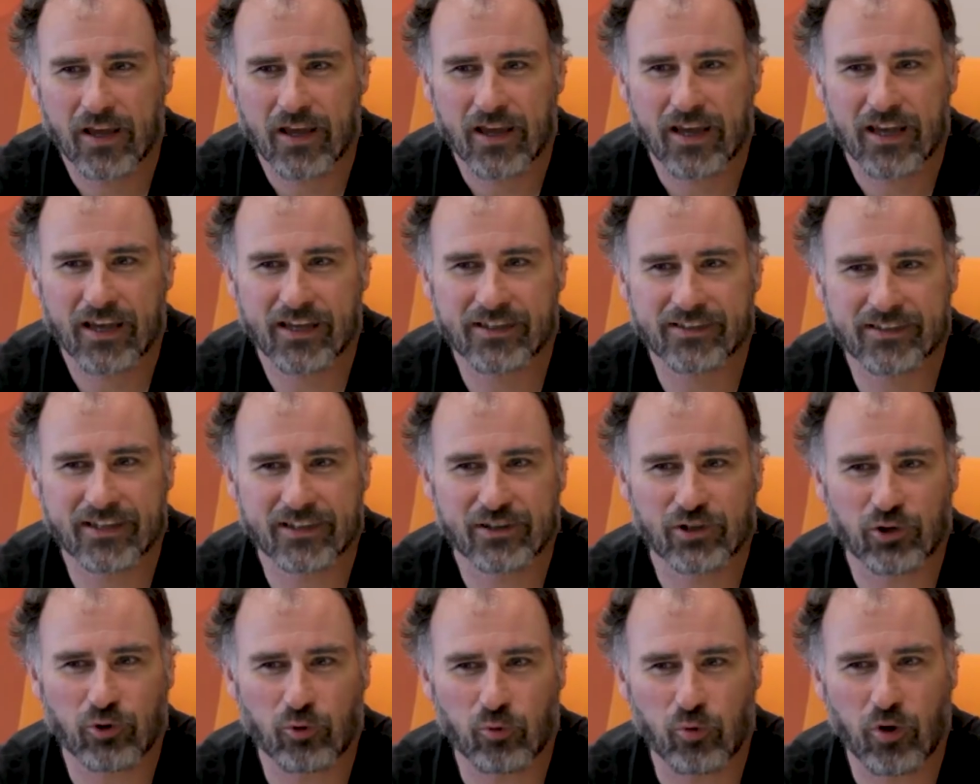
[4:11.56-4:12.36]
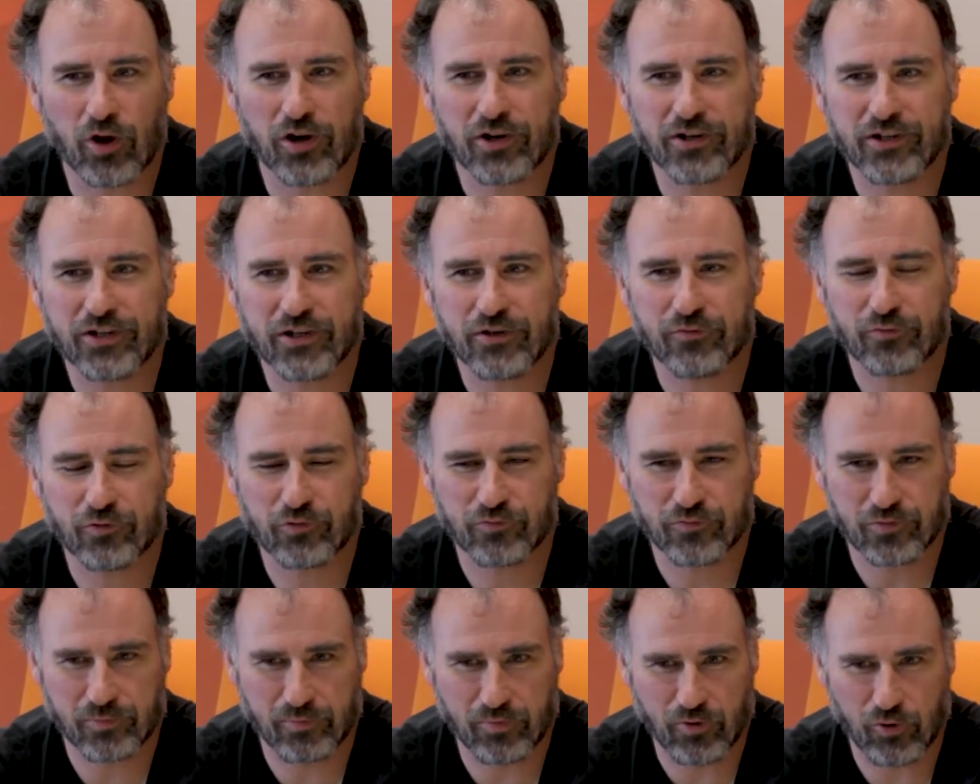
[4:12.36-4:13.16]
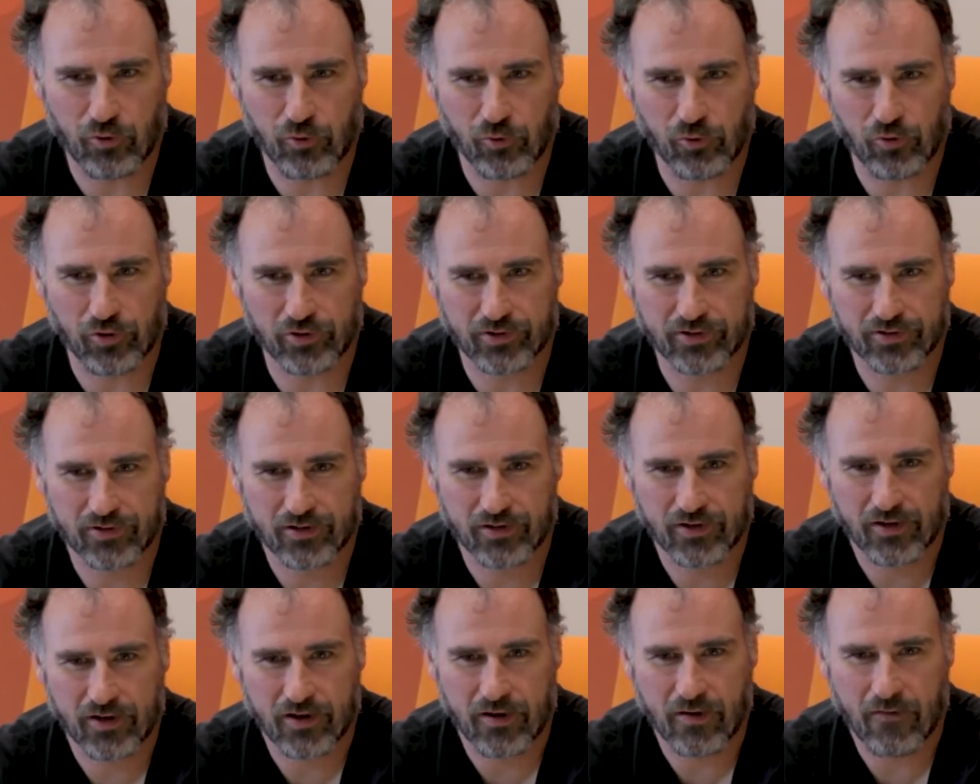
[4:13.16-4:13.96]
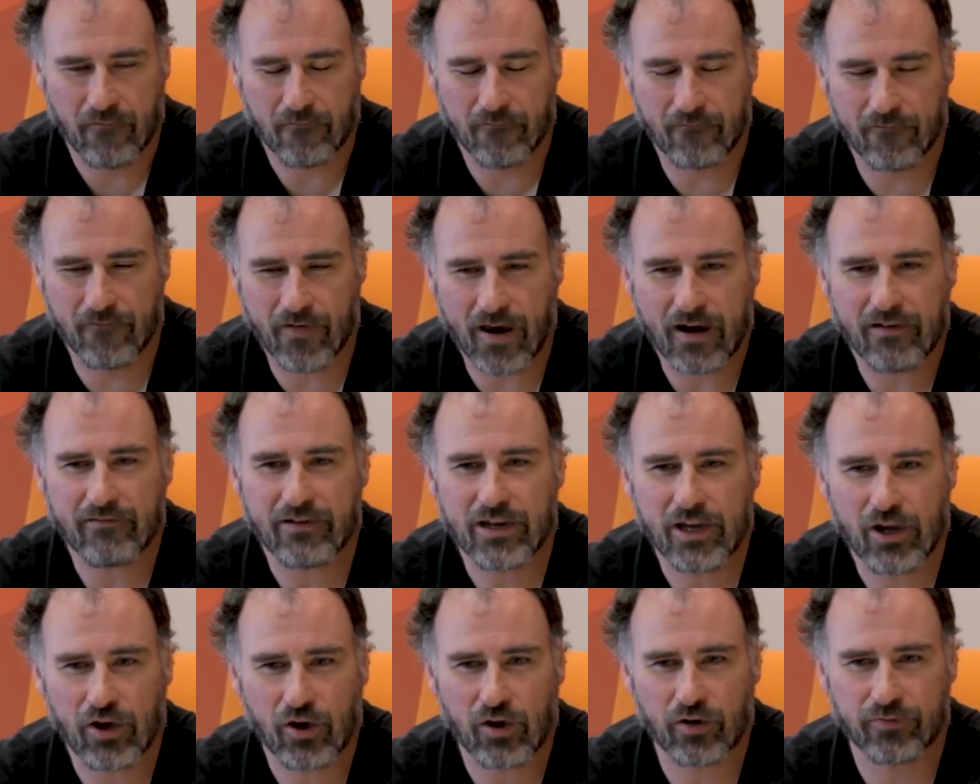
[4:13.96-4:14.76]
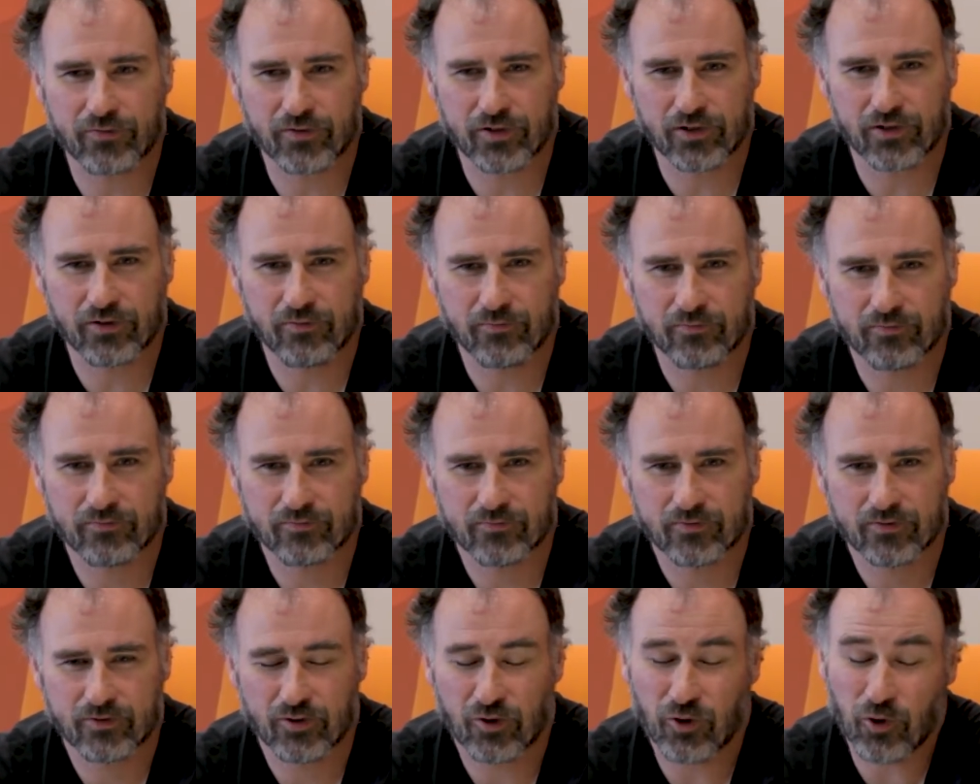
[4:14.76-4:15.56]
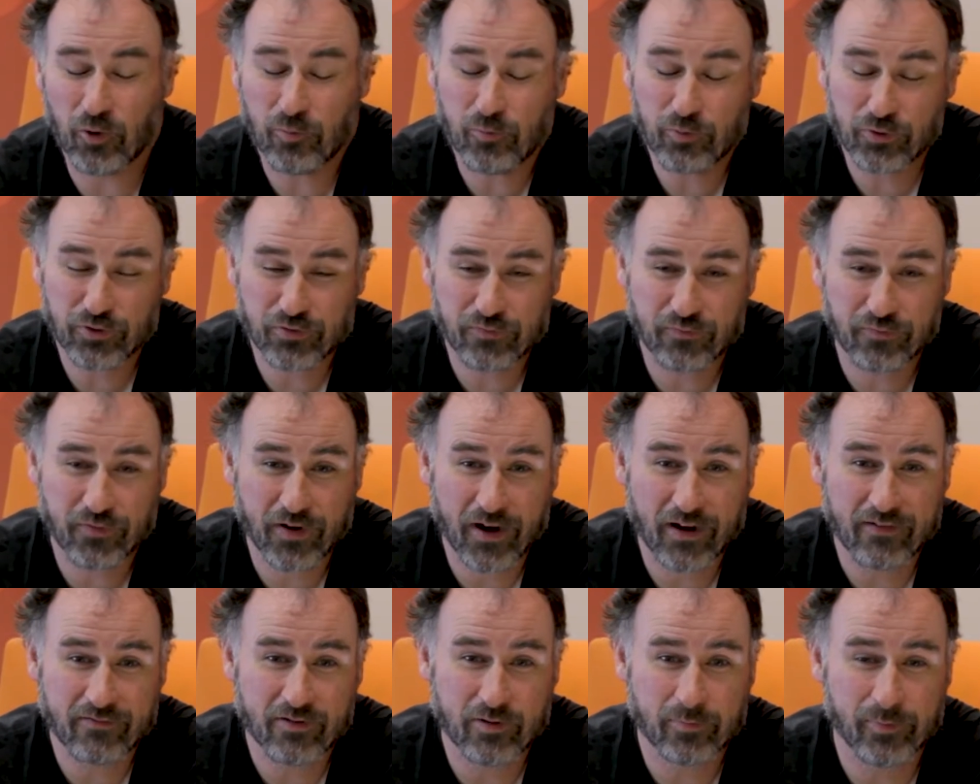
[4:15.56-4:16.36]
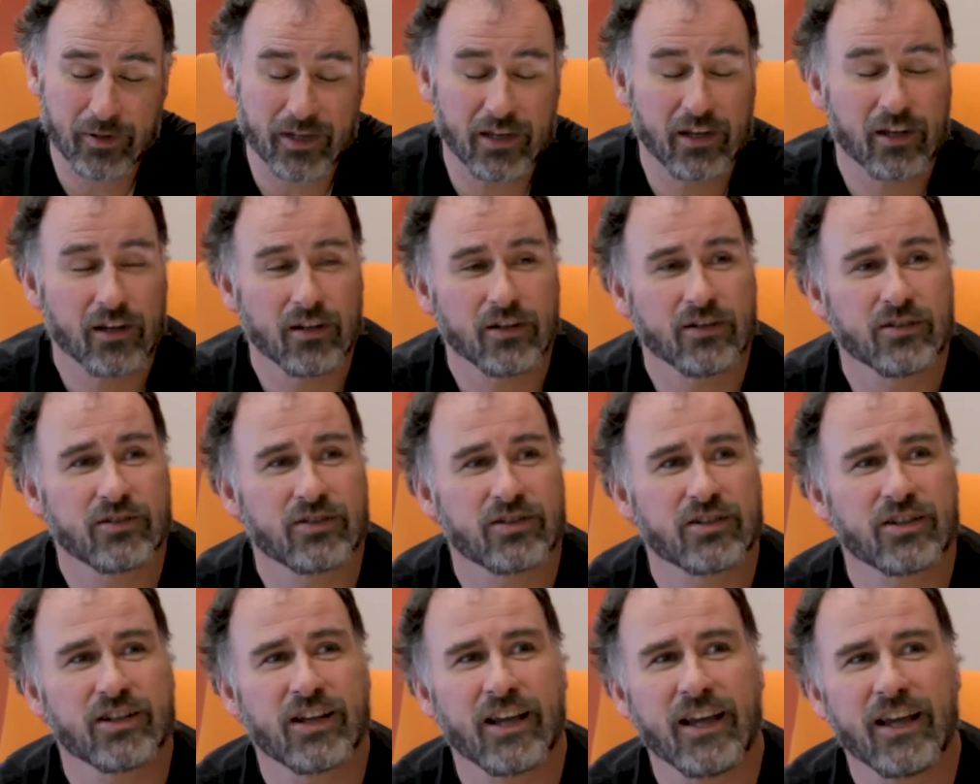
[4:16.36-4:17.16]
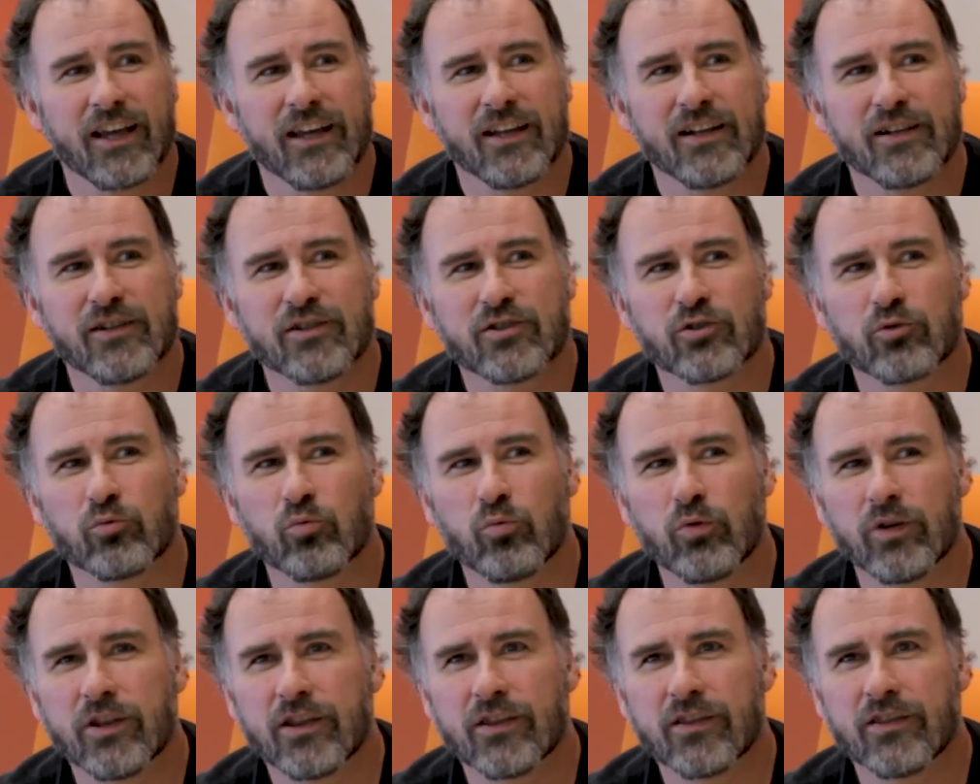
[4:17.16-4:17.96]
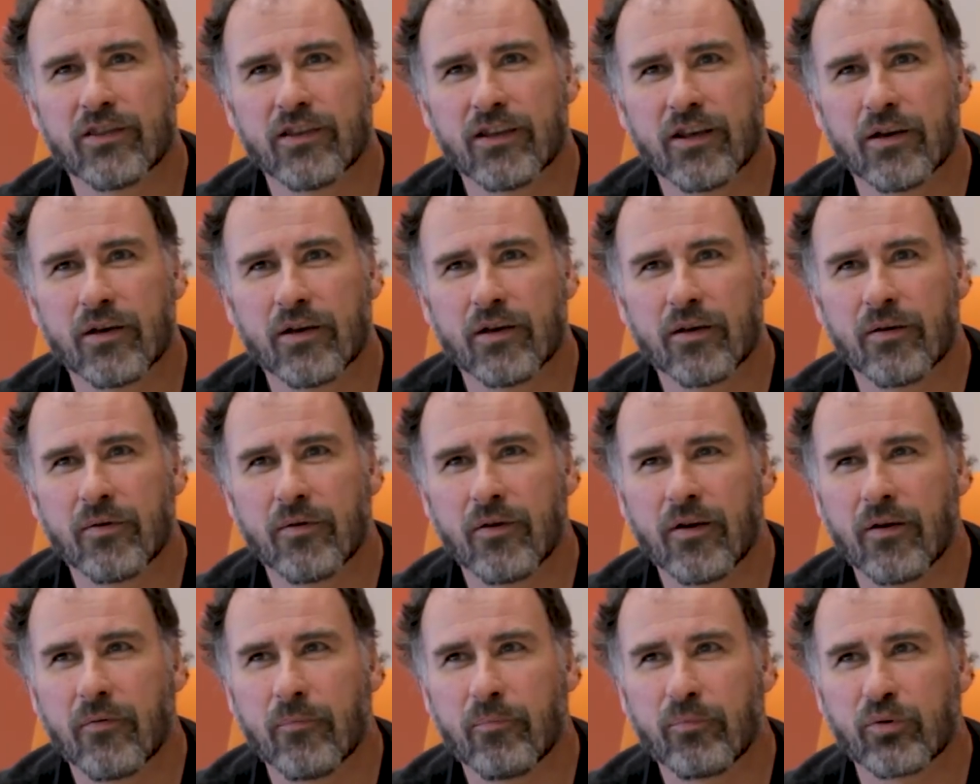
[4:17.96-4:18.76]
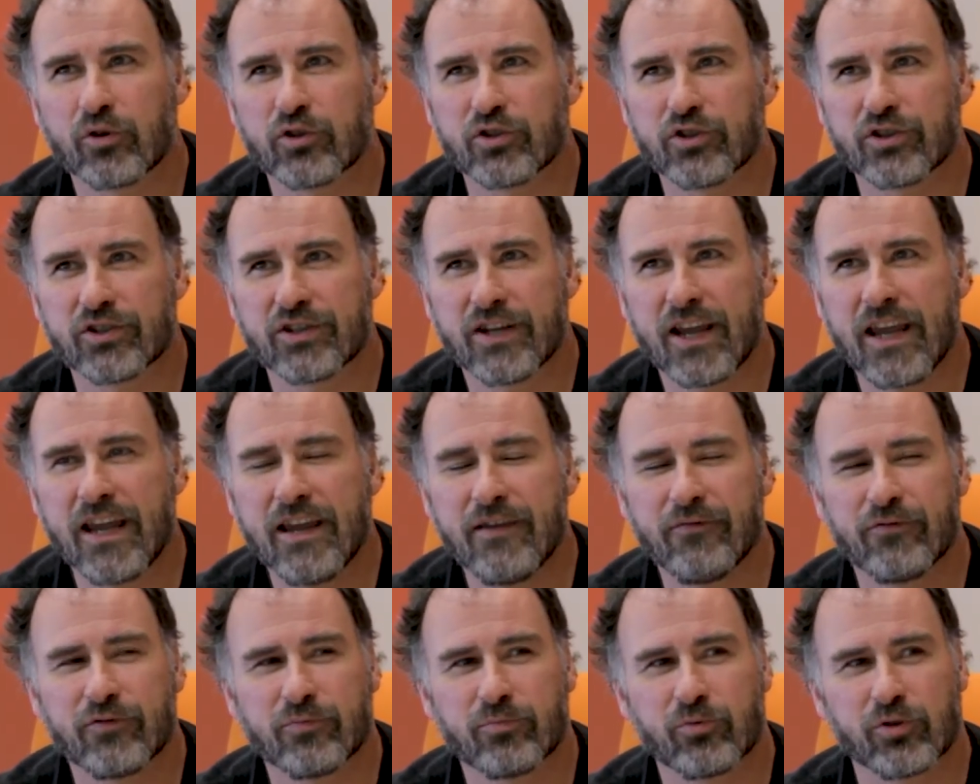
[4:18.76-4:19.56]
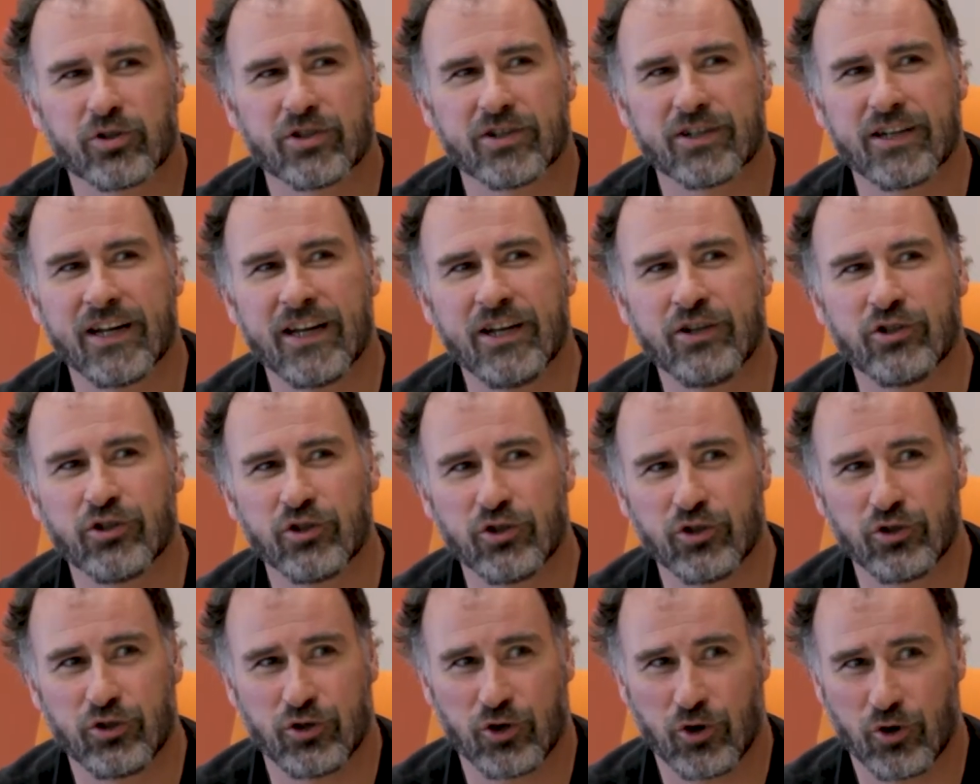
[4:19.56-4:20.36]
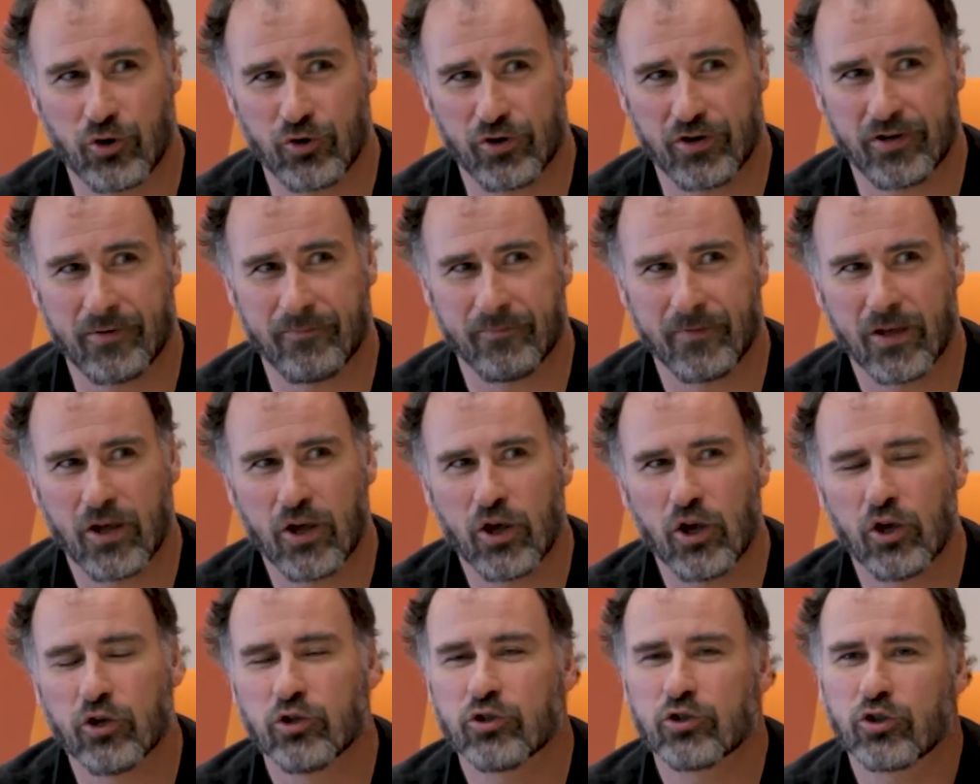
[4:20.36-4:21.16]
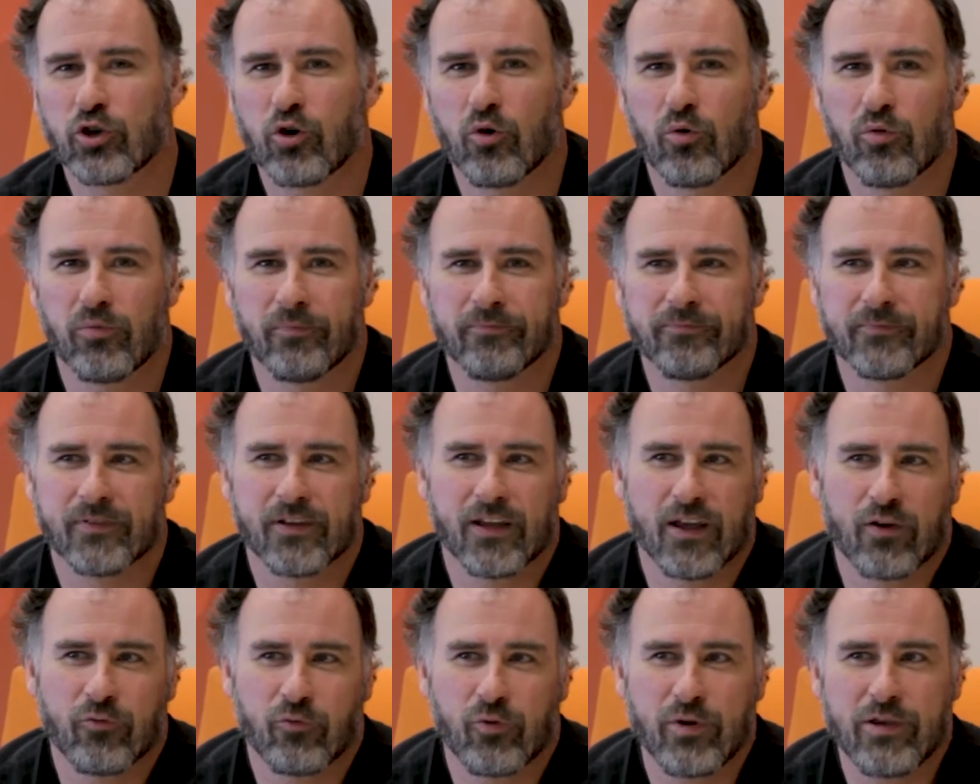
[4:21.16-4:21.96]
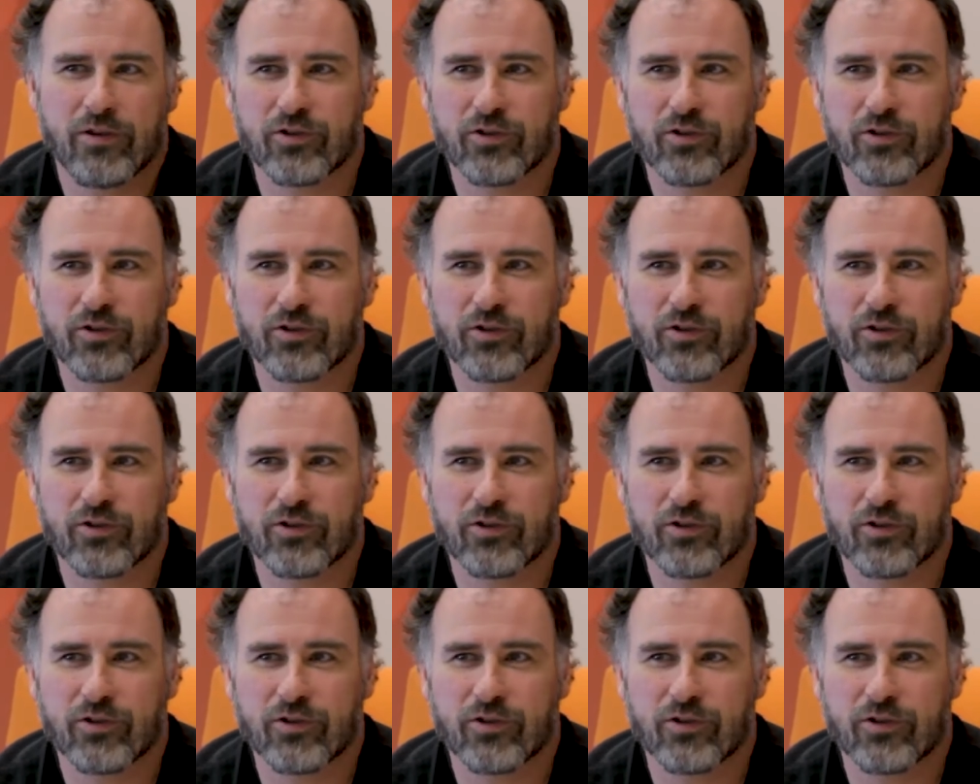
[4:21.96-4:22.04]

is that the quality of the report very often, almost invariably, scales with the perceived prestige of the journal. So if we